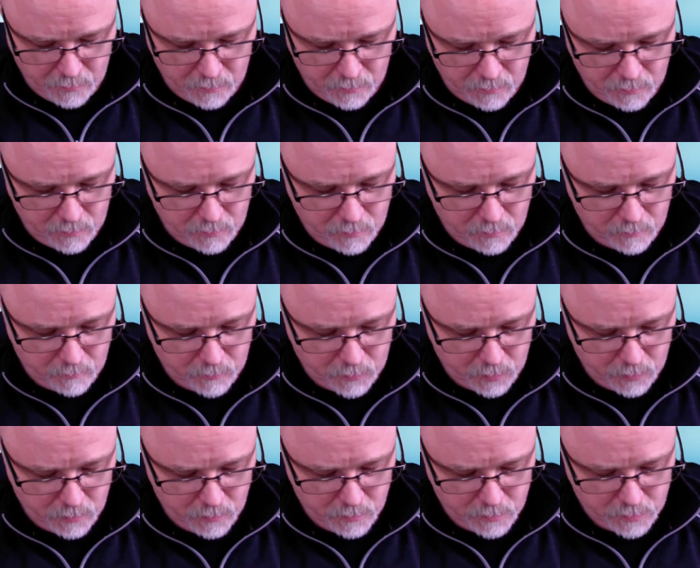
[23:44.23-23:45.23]
on
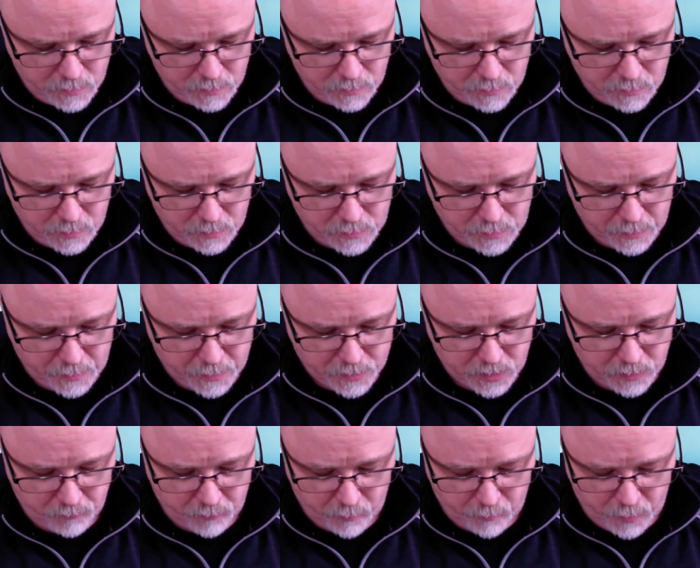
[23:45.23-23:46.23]
Mars, because I
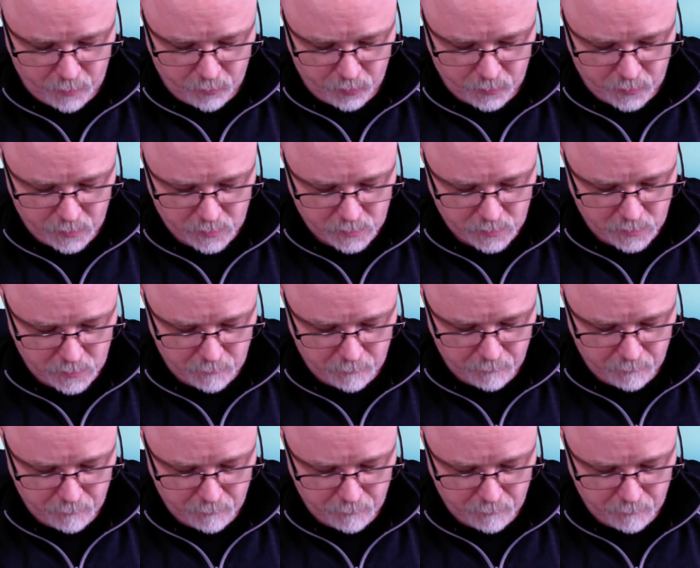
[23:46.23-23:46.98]
actually remembered this time.